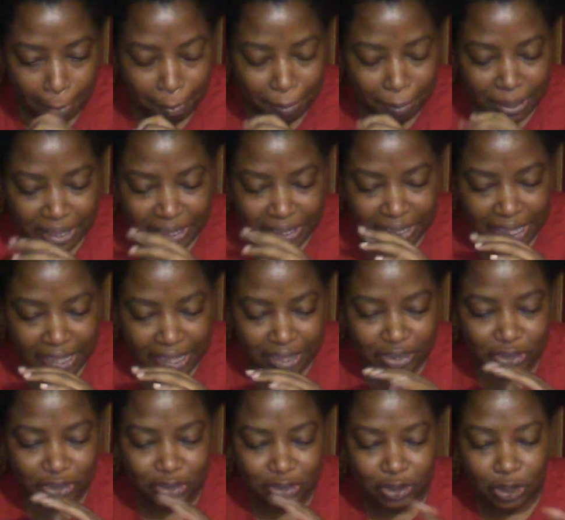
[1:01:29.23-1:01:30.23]
But yeah,
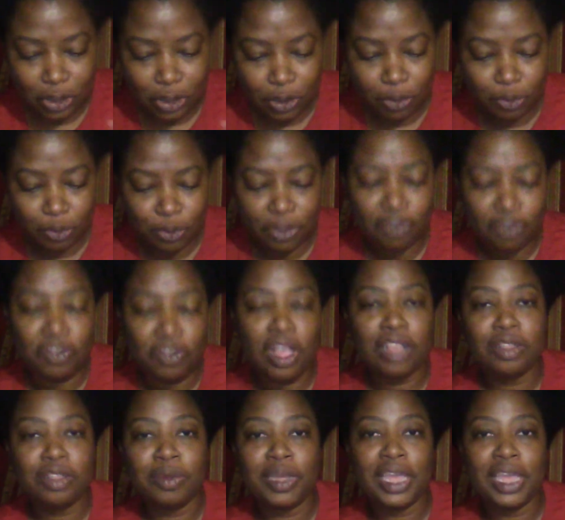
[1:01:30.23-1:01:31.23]
so we're
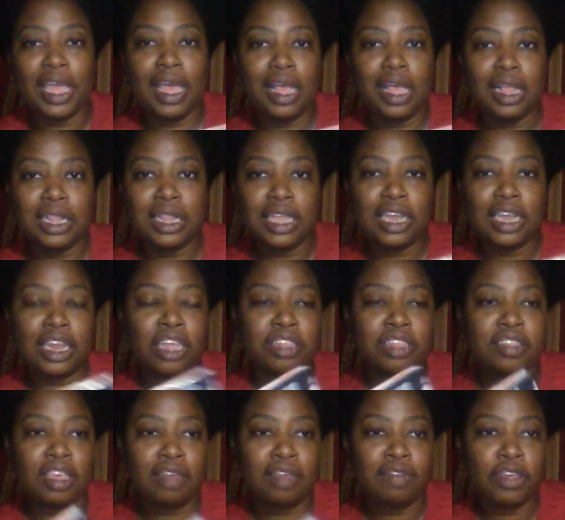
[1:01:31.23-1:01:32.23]
following Elle and
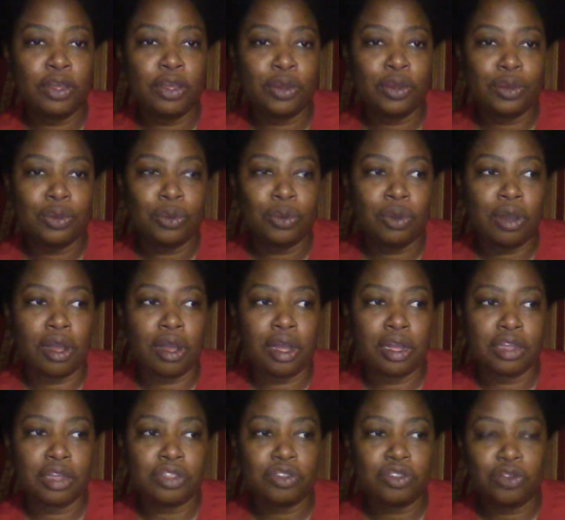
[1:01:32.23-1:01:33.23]
Octavia, who
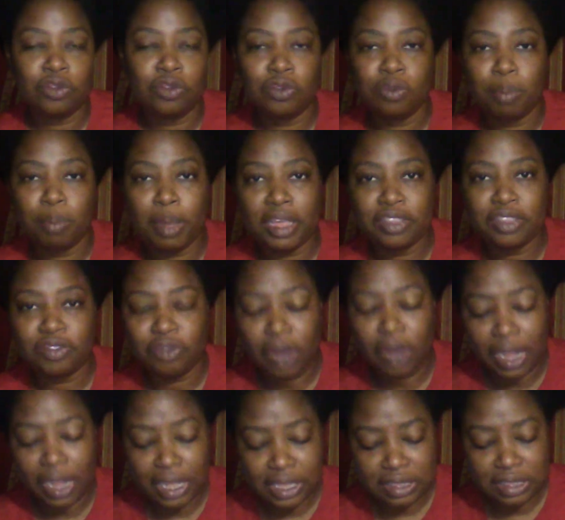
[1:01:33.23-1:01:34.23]
are two best
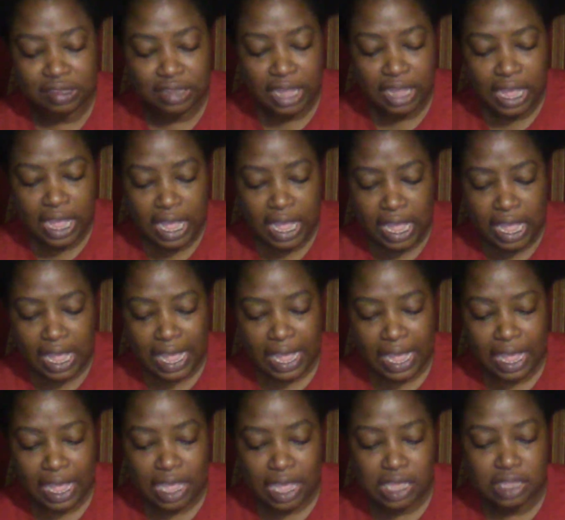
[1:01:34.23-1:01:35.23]
friends
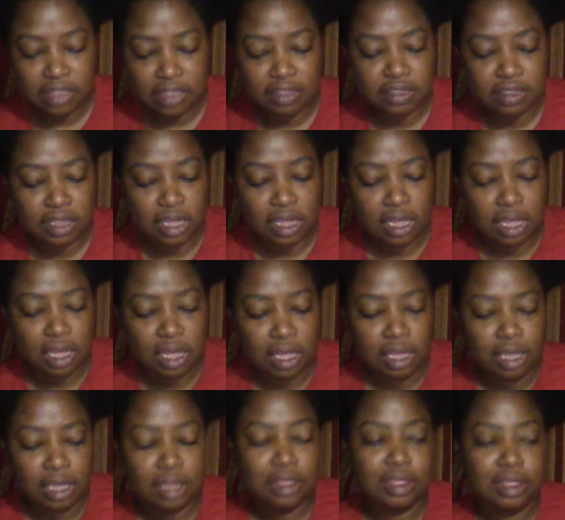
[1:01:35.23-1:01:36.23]
and
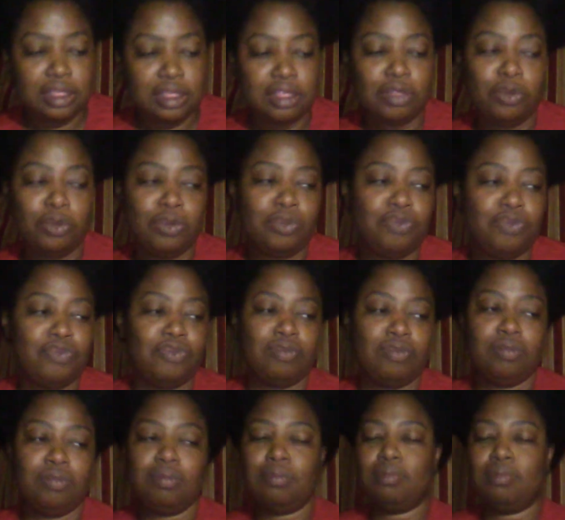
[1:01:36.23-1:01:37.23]
who
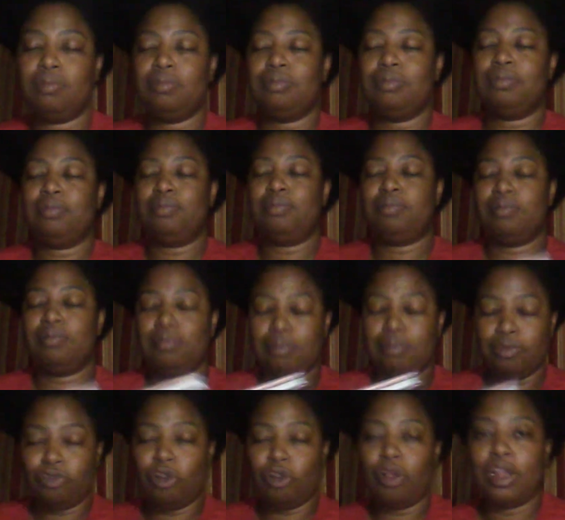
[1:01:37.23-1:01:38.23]

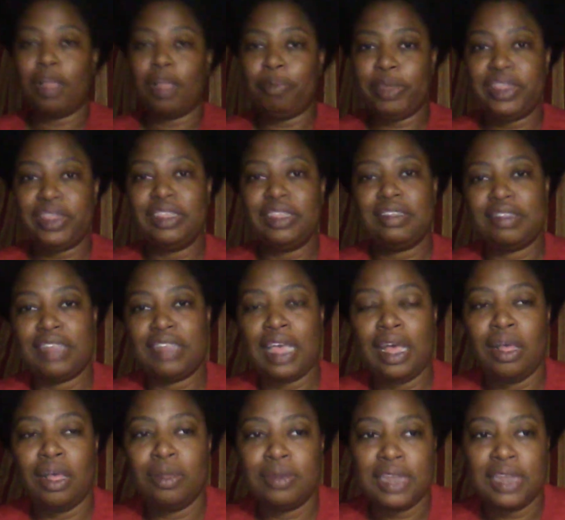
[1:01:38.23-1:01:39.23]
grown up in this
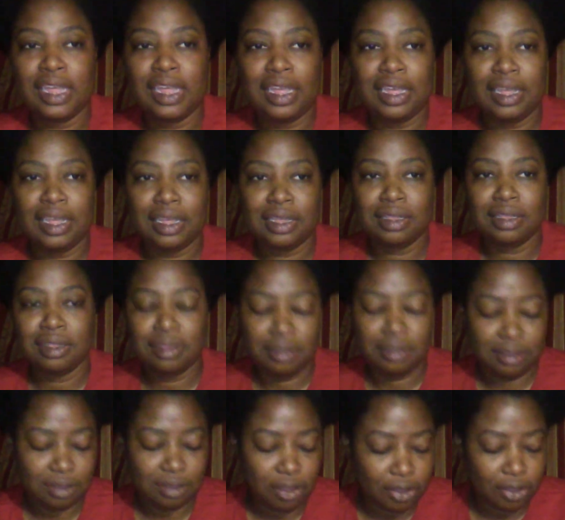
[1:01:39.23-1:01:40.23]
town
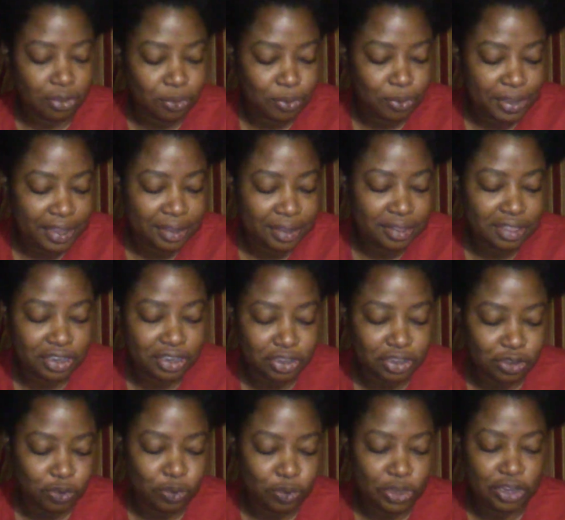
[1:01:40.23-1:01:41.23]
and are aware that
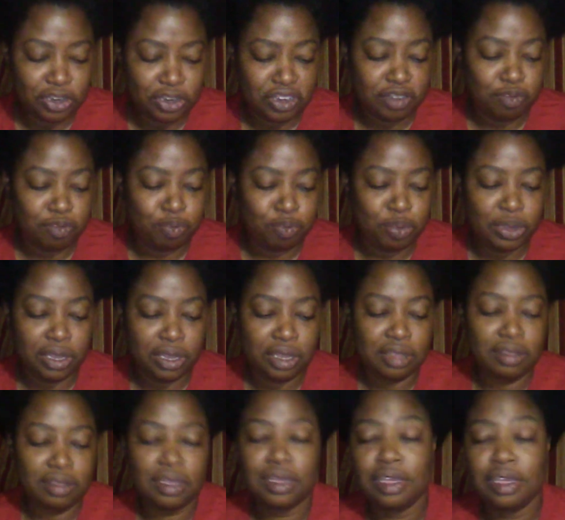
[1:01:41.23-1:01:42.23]
it's weird,
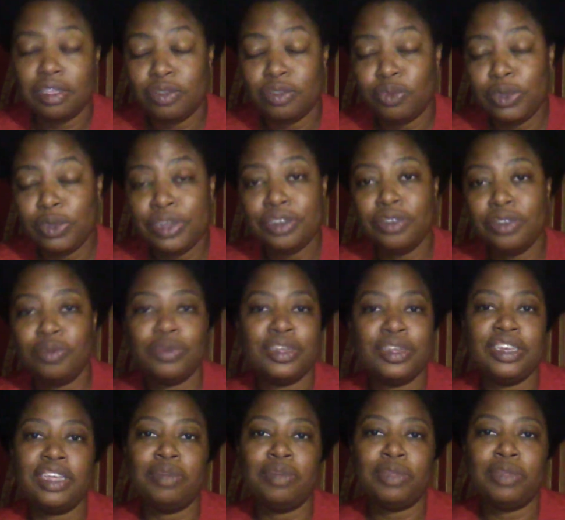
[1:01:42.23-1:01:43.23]
but it gets weirder
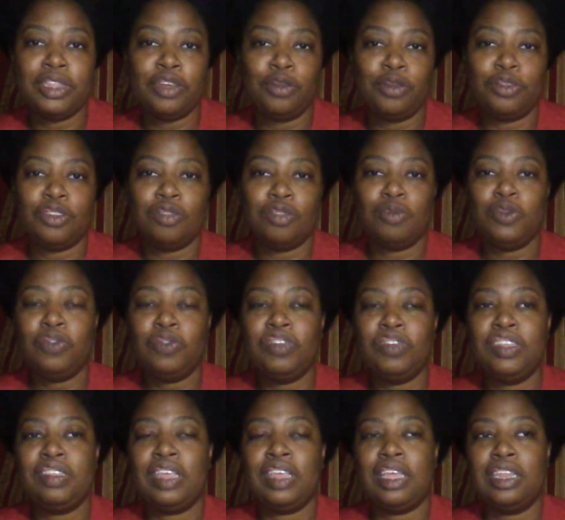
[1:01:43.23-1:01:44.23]
one day when they go to the
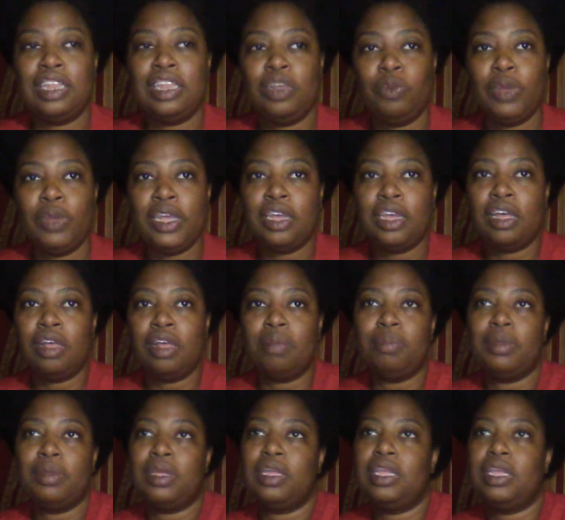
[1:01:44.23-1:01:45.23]
movies and they wake up